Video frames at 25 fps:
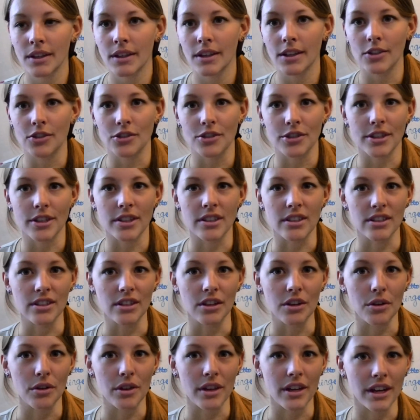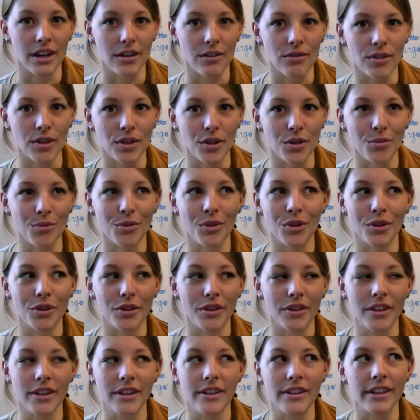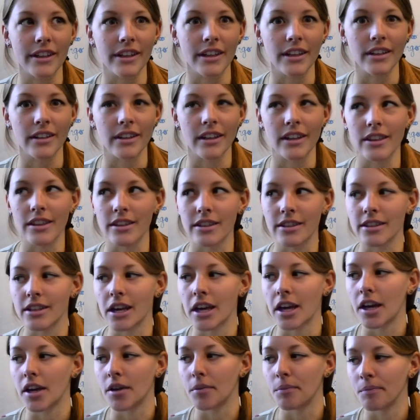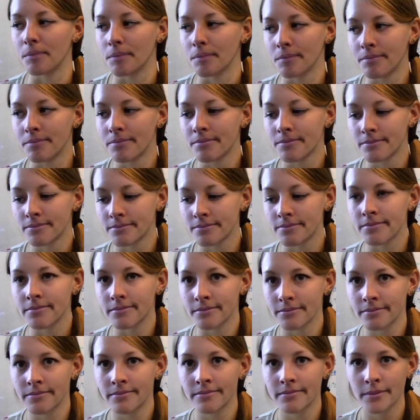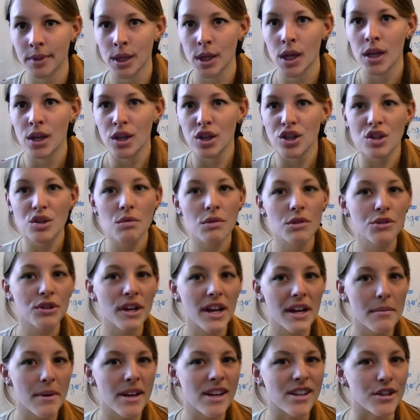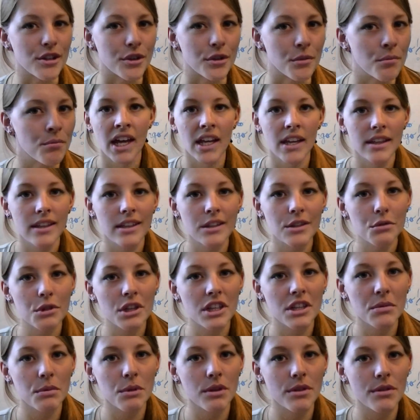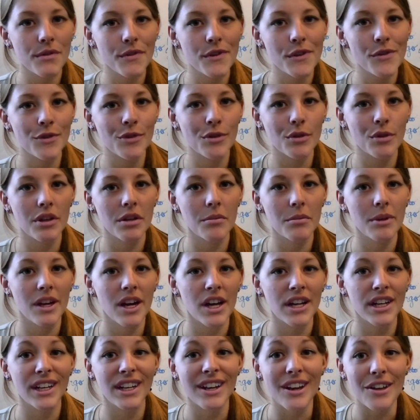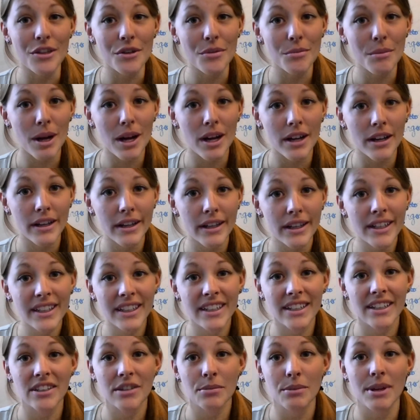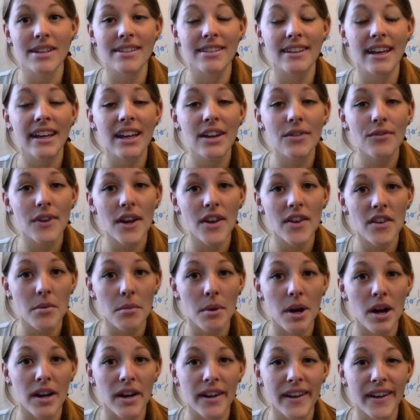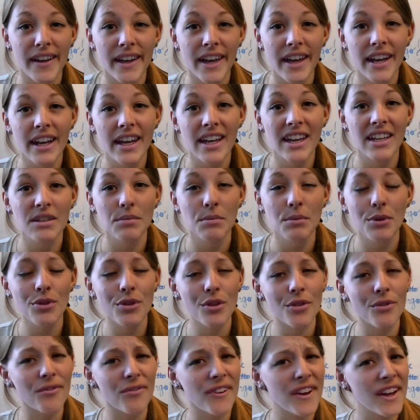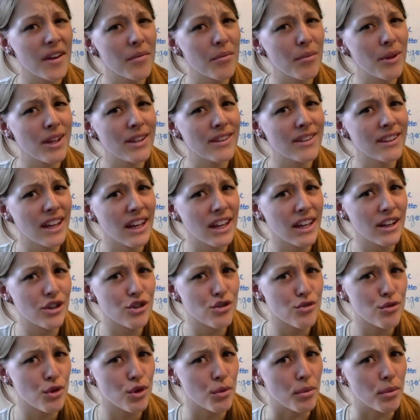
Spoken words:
he just doesn't know that I film during these days at this time. So we'll try and make do. This week's book review is going to be on another manga. It is my second favorite manga, and it has both a fan base and a troll